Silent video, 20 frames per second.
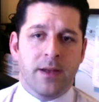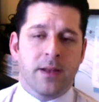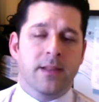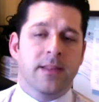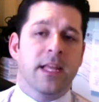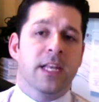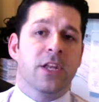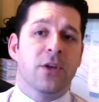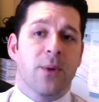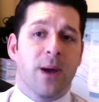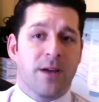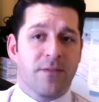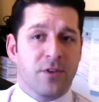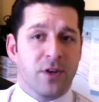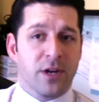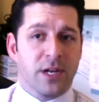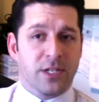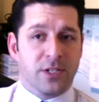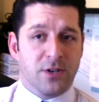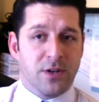Then you have
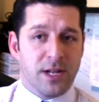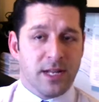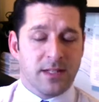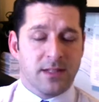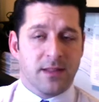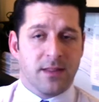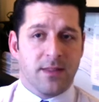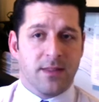your internet